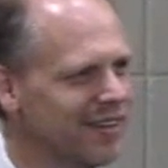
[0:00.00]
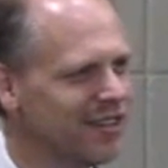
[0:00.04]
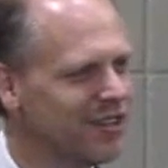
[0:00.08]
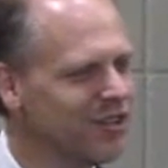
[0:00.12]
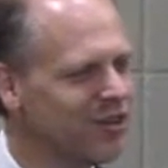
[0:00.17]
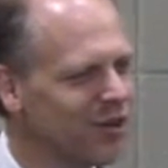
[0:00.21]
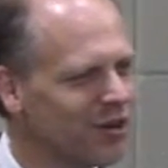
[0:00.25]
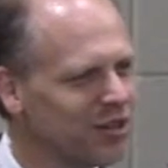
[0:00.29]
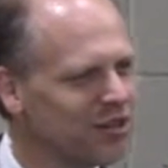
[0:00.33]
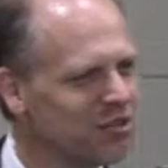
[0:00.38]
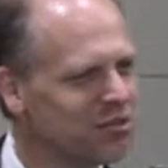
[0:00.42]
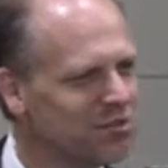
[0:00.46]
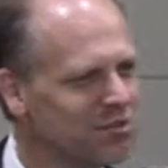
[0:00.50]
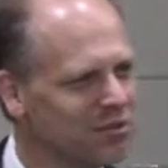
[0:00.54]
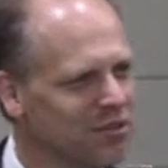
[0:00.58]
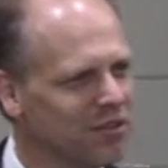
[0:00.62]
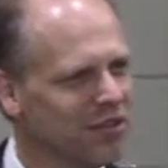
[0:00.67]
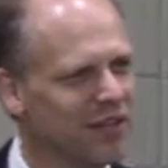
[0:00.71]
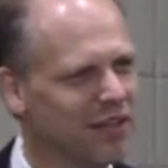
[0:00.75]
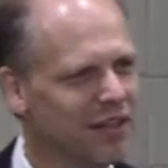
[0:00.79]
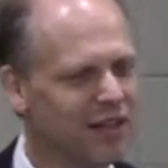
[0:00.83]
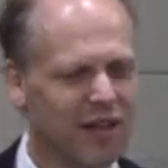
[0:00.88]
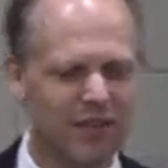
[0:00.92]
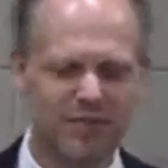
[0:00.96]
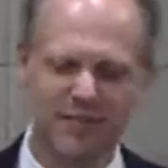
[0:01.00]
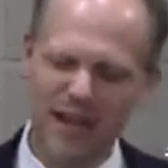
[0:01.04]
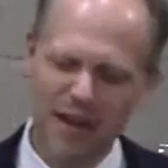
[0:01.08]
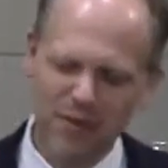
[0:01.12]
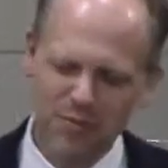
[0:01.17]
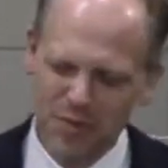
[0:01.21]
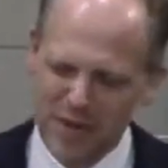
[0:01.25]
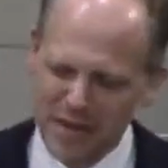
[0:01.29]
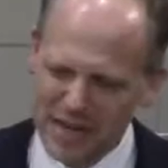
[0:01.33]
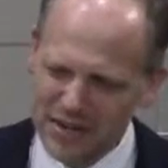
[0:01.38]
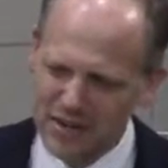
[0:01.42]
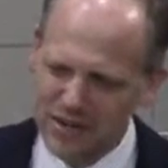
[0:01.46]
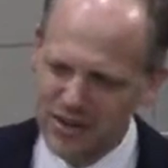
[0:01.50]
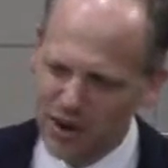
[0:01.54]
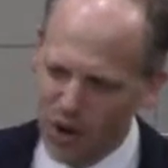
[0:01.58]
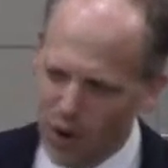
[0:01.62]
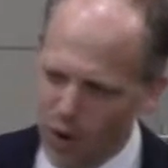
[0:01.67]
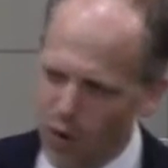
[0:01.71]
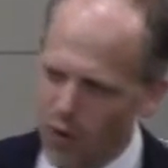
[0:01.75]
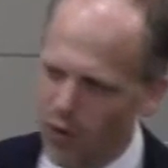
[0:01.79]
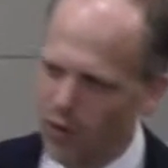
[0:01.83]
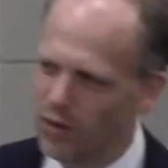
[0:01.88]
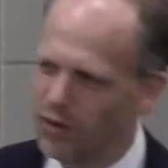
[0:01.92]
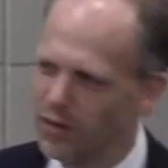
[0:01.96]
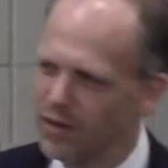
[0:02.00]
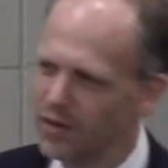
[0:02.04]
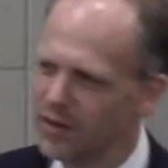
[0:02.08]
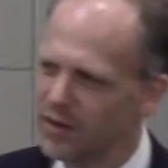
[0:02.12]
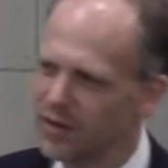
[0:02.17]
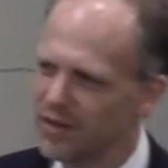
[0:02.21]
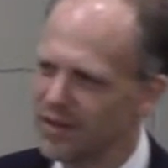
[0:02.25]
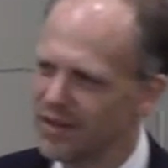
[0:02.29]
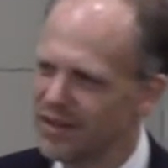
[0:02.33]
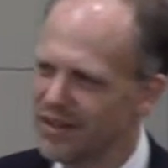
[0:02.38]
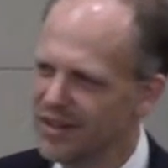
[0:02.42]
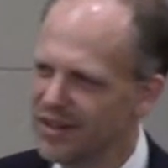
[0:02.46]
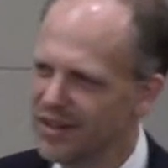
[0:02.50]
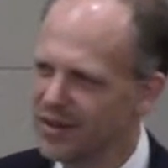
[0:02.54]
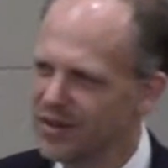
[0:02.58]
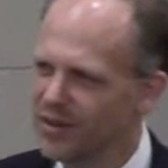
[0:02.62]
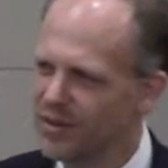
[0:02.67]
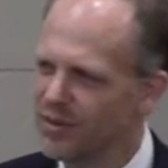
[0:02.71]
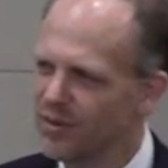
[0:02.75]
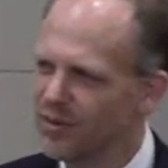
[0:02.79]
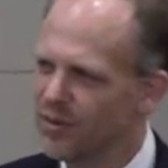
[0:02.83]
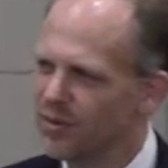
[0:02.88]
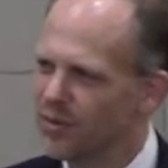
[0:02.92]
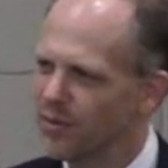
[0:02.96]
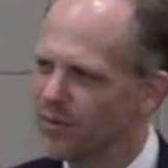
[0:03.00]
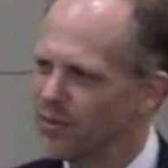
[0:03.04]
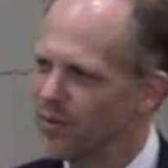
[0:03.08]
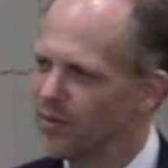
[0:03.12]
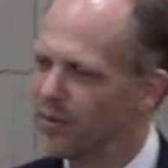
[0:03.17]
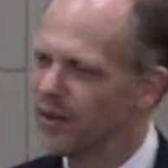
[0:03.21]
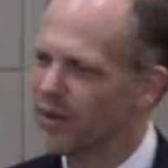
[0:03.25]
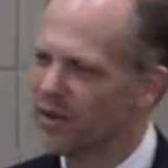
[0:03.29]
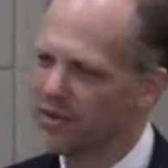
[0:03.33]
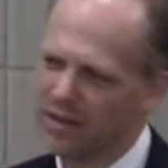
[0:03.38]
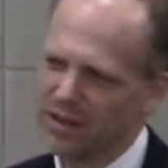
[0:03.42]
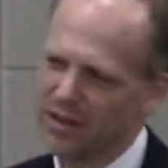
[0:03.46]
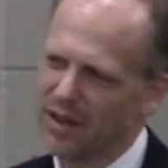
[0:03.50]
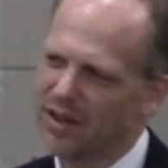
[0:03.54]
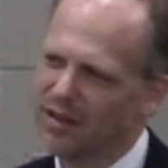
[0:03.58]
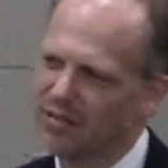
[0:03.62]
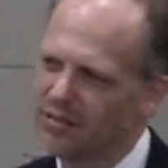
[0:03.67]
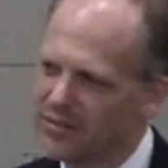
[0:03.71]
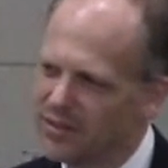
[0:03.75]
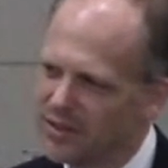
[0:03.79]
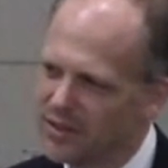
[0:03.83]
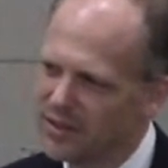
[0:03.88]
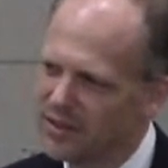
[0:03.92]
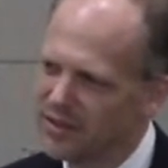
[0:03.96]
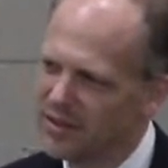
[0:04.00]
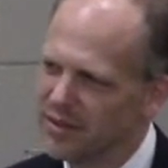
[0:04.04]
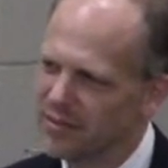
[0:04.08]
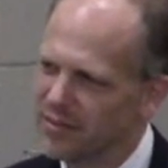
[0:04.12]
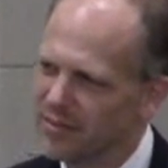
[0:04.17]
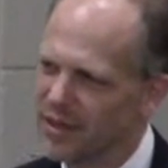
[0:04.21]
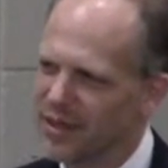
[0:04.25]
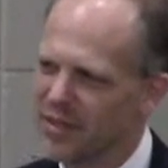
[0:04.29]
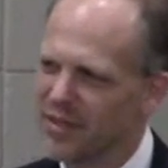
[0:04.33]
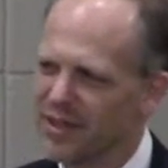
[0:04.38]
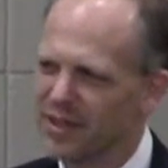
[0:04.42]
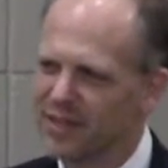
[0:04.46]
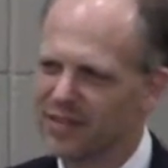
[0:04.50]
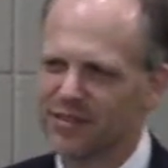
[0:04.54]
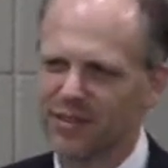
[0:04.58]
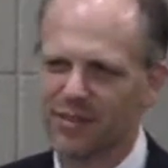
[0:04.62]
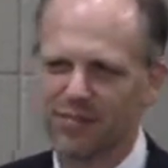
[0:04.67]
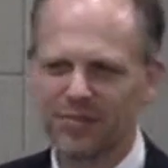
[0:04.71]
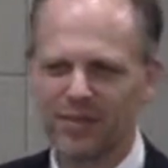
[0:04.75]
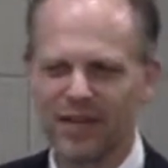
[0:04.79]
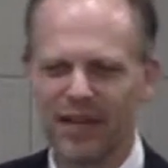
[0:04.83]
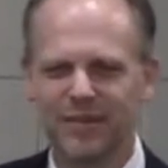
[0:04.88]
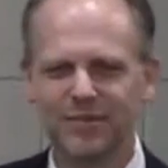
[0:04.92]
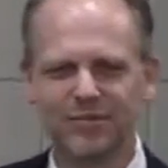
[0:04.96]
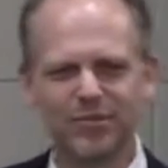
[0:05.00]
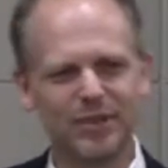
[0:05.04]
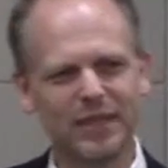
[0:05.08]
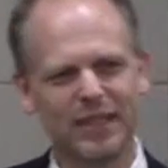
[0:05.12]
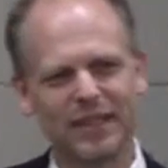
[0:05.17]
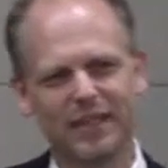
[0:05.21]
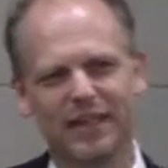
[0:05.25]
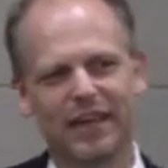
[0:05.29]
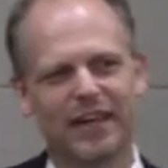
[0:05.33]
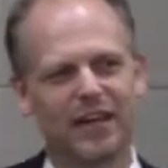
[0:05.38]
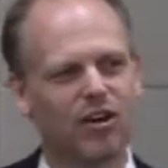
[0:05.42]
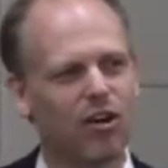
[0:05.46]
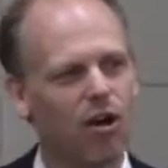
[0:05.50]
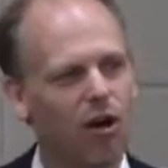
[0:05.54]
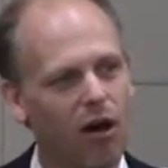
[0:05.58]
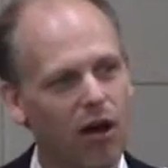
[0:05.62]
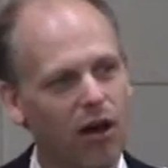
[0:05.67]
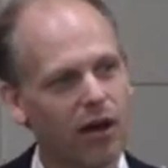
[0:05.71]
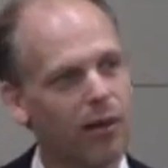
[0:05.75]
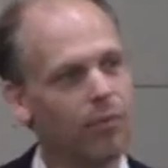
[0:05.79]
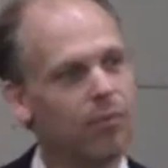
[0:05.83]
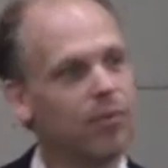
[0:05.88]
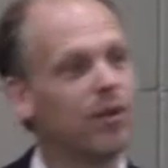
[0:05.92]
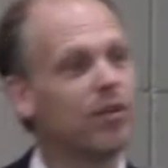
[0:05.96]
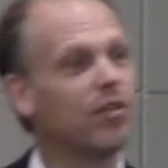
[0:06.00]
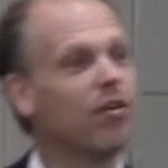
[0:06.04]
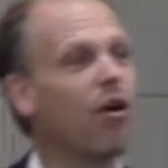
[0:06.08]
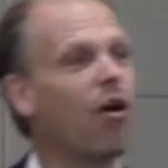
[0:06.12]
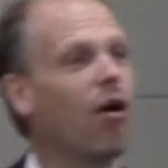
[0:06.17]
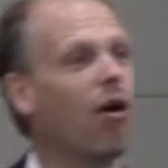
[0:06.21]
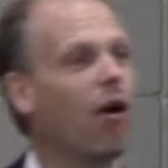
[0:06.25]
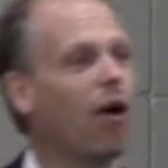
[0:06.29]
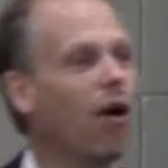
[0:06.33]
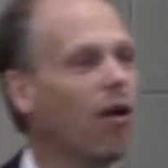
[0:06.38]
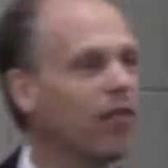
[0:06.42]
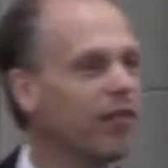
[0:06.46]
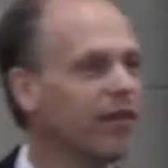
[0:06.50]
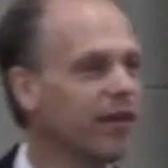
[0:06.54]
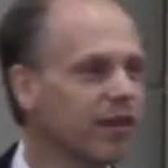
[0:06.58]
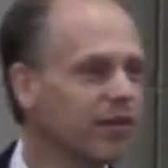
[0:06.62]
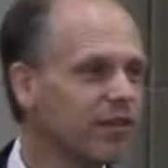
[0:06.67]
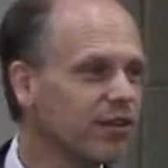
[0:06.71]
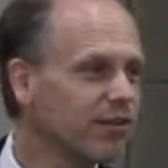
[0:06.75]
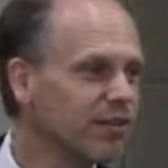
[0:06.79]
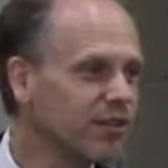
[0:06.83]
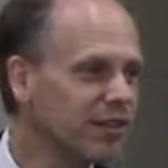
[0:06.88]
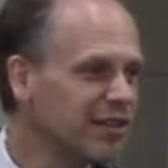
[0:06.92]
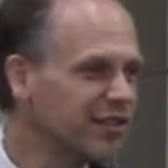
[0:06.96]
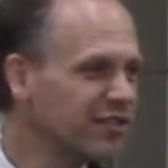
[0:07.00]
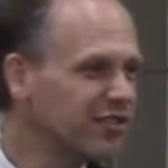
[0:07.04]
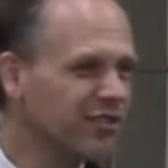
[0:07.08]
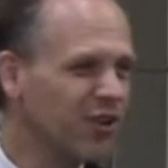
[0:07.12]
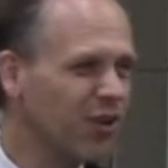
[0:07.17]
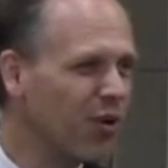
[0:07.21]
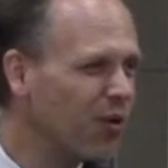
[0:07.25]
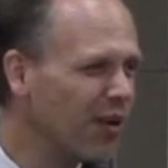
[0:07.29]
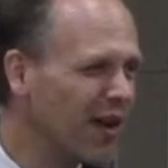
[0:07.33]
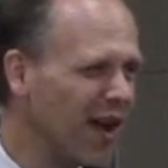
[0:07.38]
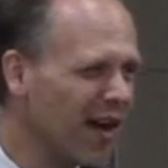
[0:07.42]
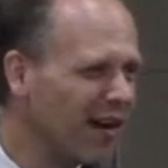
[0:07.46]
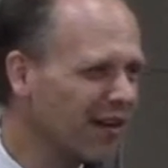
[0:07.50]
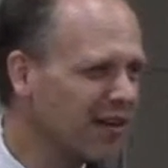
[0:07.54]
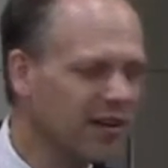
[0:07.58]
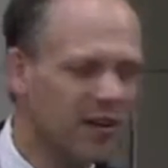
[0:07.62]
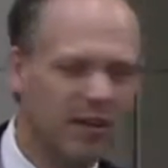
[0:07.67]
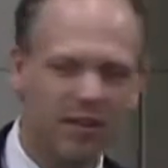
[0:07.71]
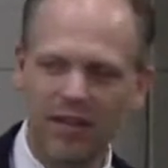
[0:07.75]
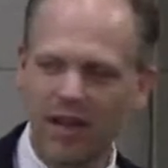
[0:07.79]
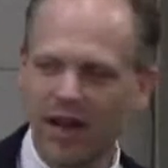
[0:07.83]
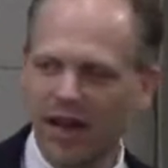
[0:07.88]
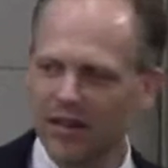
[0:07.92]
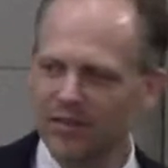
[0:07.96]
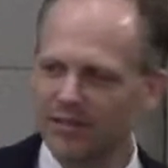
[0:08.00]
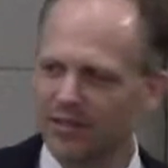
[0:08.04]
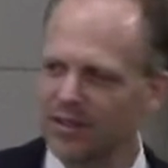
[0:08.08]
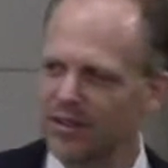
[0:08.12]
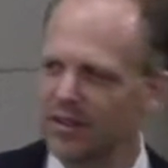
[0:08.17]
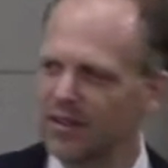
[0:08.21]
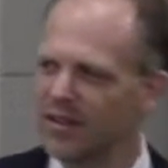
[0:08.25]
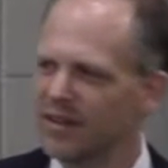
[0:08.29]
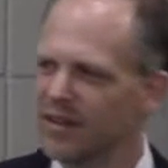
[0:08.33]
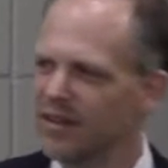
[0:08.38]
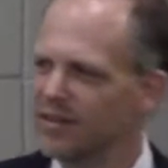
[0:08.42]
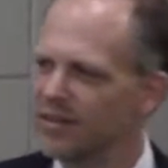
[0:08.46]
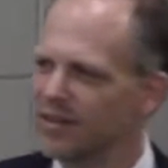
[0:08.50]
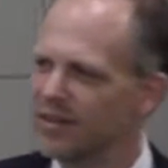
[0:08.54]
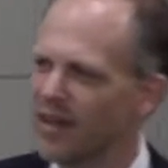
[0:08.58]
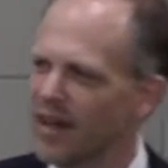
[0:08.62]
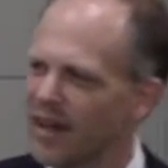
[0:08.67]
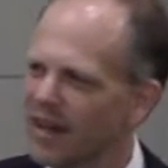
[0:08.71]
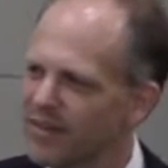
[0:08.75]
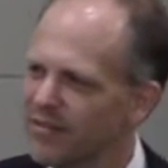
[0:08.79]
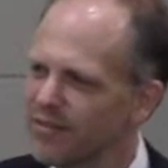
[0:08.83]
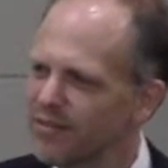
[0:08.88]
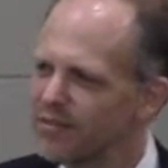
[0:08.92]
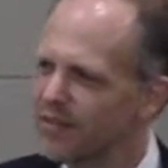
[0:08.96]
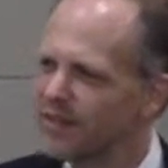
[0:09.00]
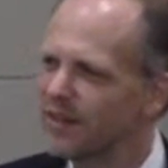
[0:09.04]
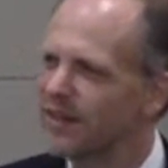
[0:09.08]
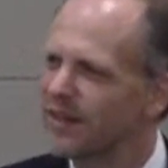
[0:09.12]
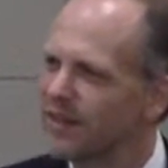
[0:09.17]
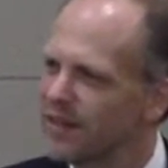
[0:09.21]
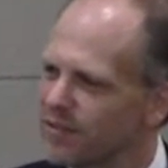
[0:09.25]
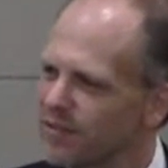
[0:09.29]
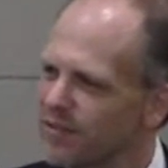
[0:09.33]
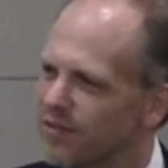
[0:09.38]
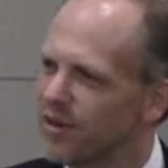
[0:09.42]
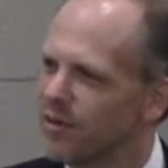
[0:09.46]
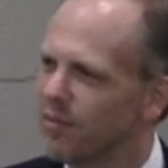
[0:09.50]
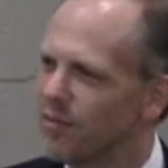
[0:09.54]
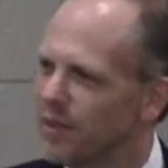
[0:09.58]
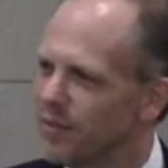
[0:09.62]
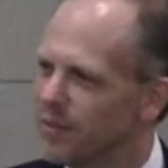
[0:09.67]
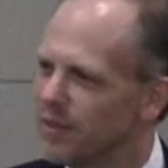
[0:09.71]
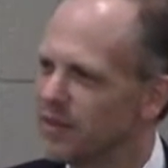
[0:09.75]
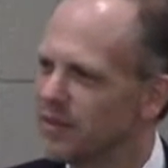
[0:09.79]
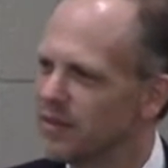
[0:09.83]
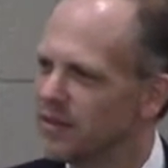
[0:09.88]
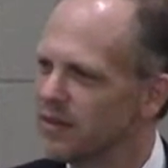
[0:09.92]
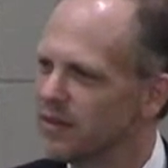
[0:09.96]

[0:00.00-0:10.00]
You are truly loved. And we know we are loved, but I think sometimes we can get caught up with all the other things going on in our lives that we kind of forget for a moment.